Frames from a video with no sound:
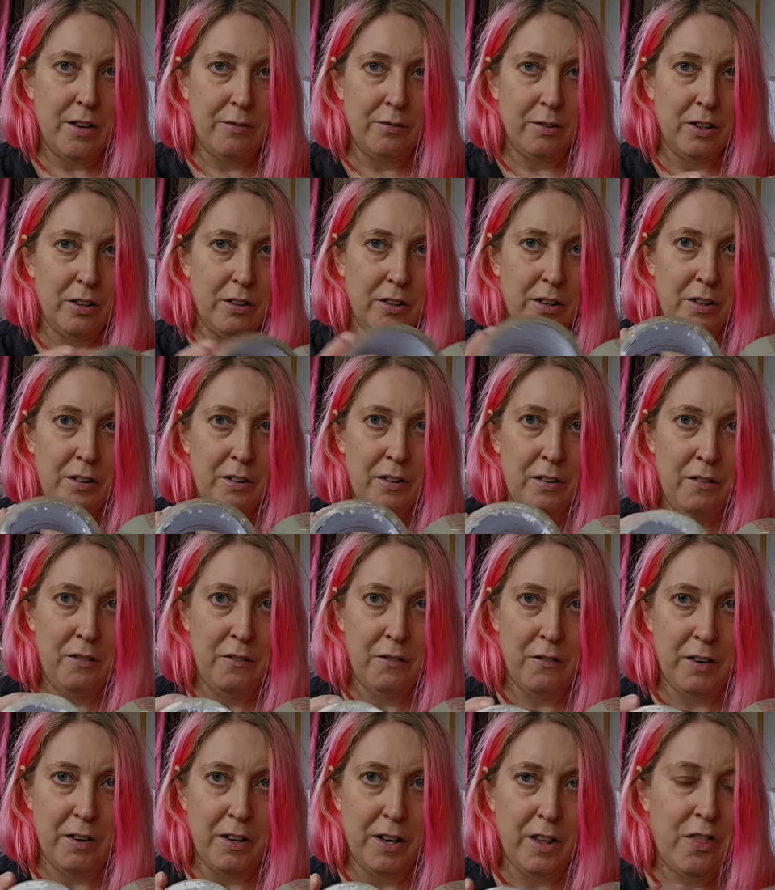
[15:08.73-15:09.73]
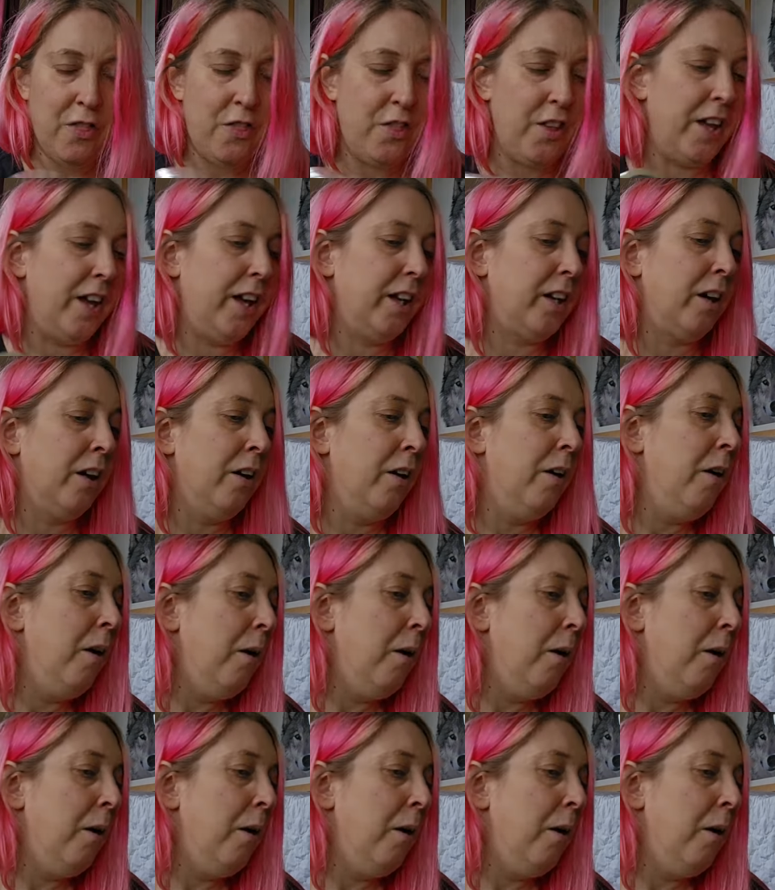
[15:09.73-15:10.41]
never very thick.